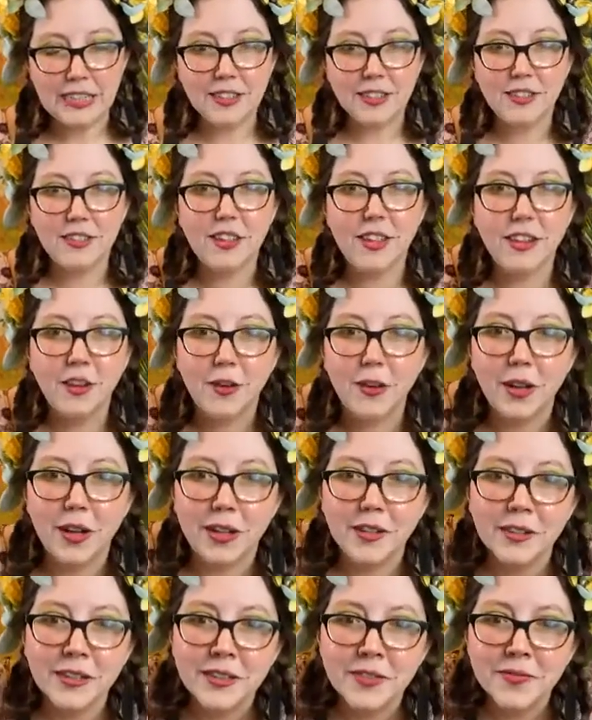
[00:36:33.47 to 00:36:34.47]
There's a lot going
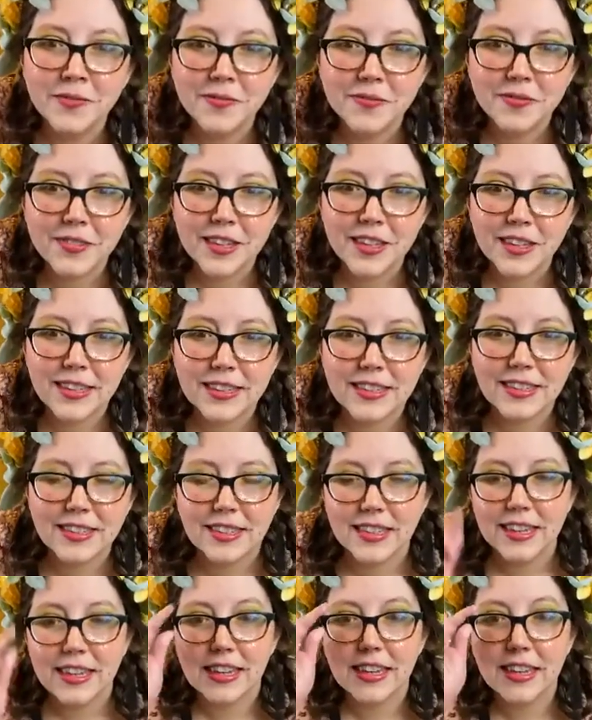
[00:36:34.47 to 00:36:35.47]
on. Let's
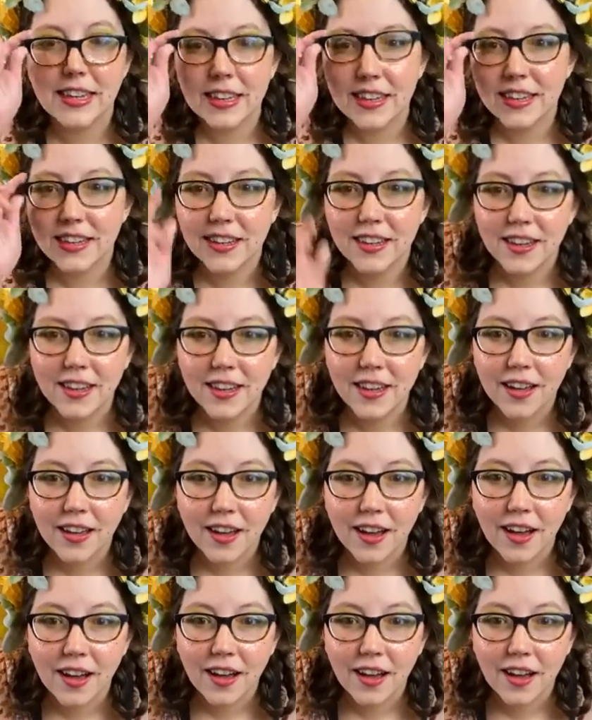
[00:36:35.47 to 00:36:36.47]
see.
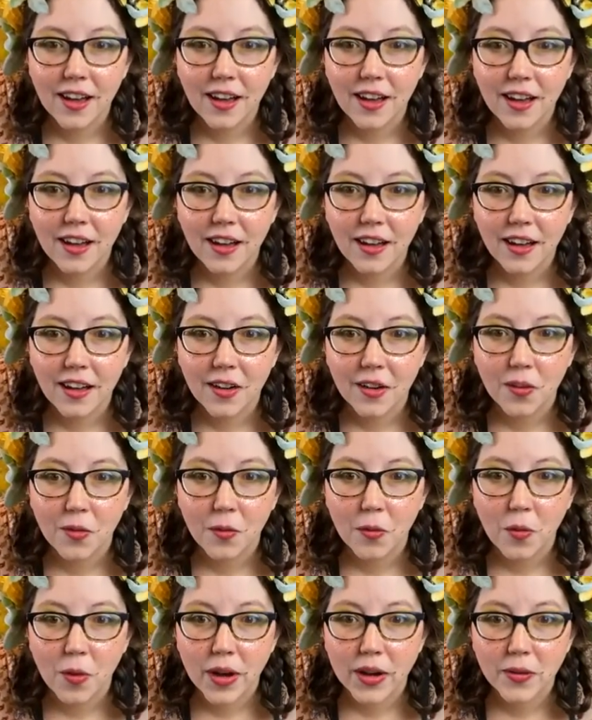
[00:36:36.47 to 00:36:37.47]

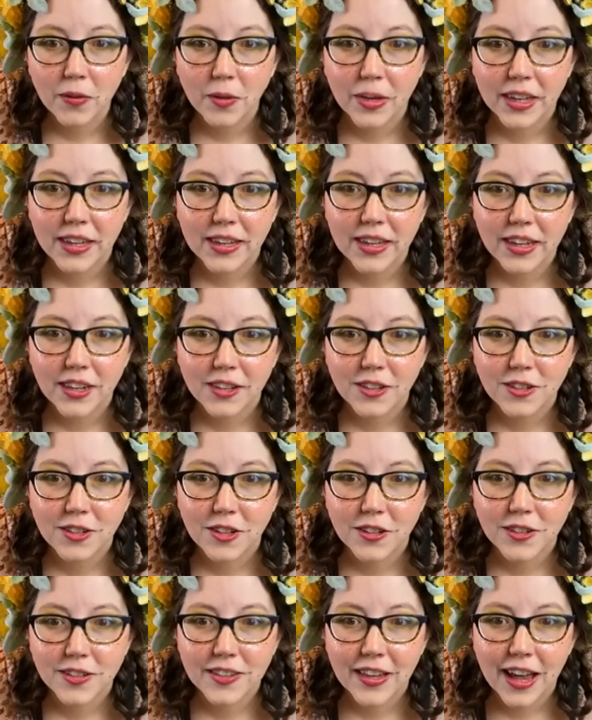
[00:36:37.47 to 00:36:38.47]
1 week. Can you show
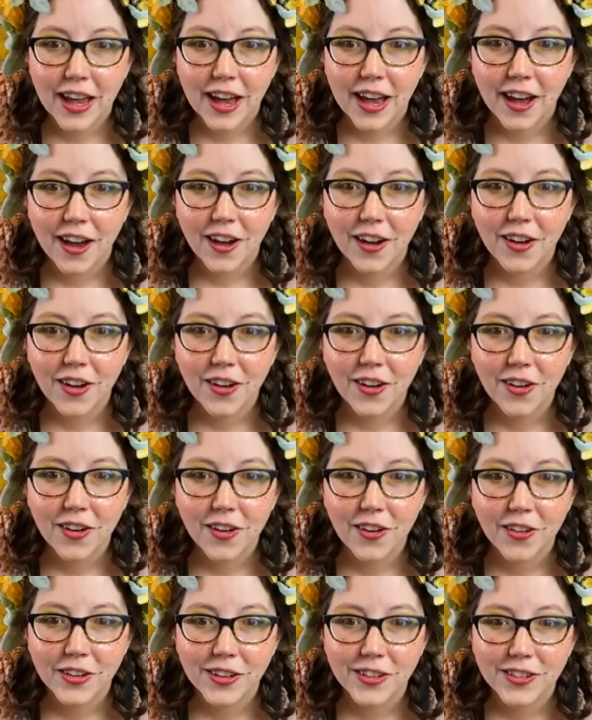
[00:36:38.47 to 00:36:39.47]
us
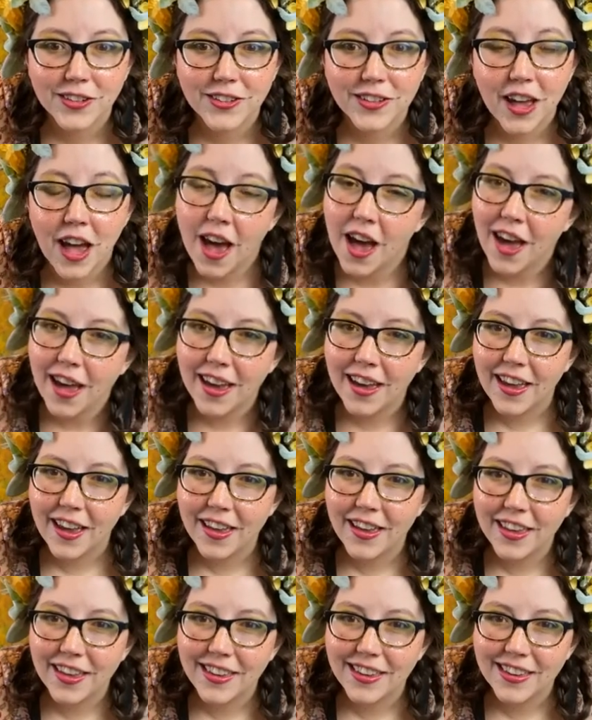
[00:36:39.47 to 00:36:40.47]
how you do that?
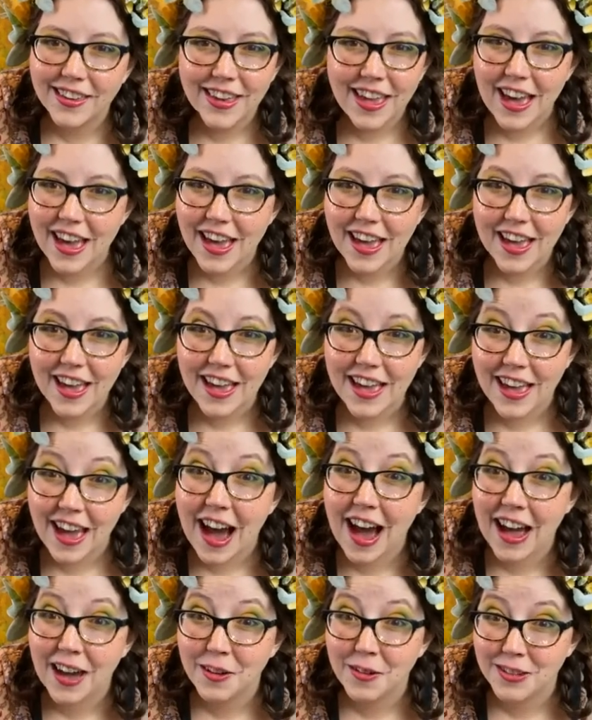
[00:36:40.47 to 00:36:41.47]

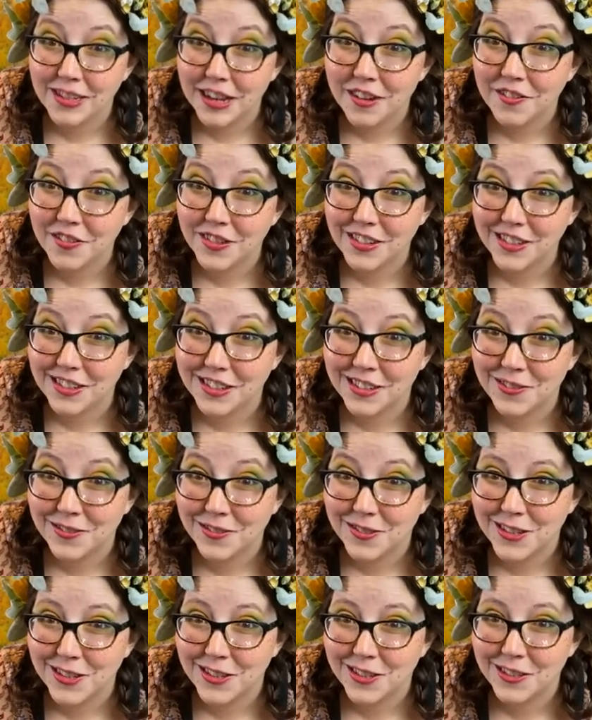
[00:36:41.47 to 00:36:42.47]
I definitely
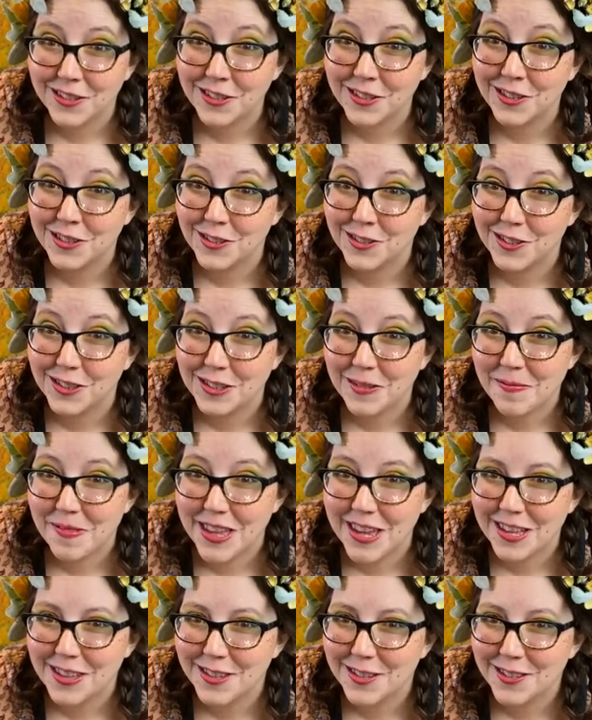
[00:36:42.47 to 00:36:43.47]
will do some
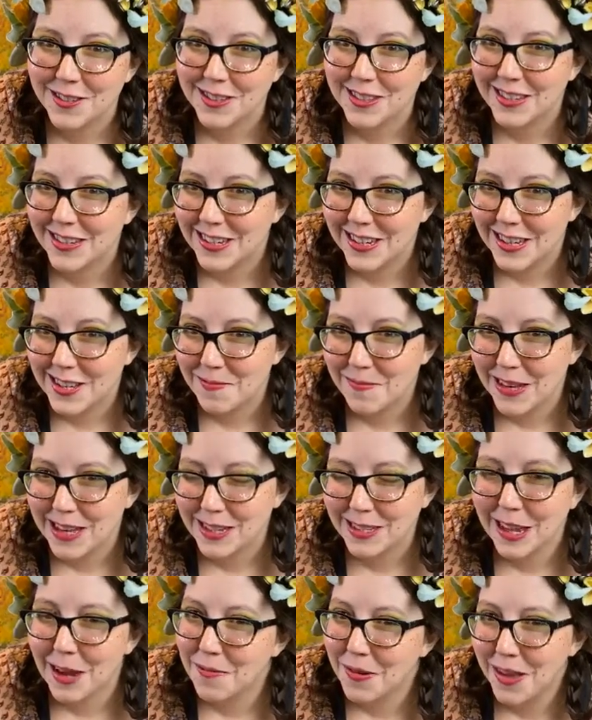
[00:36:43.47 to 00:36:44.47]
like little sneak
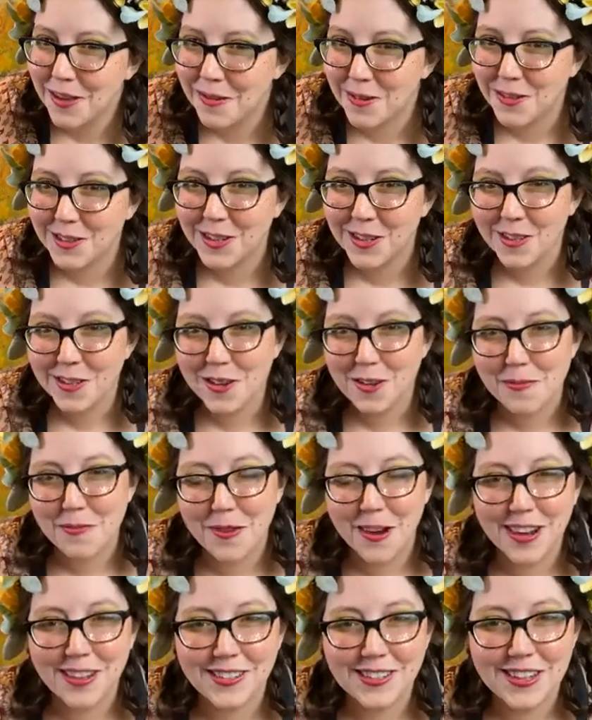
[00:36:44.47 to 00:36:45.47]
peeks. I probably won't show the whole
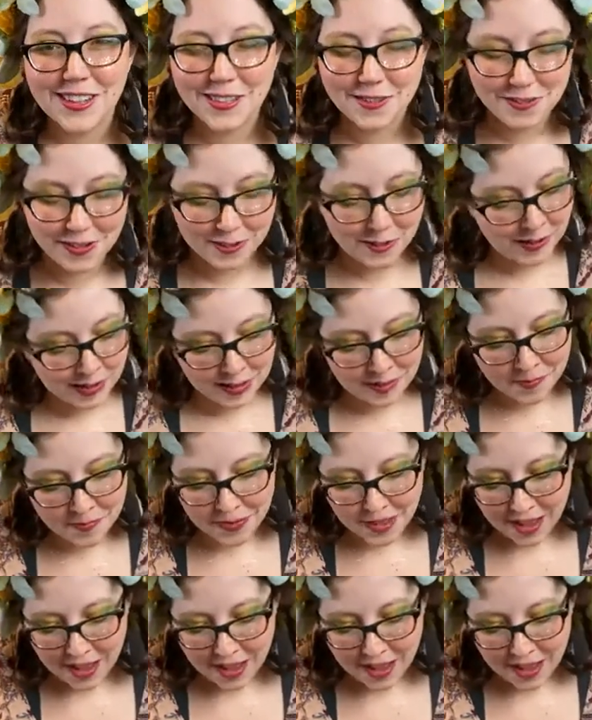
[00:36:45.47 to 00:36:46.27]
process, Rosie.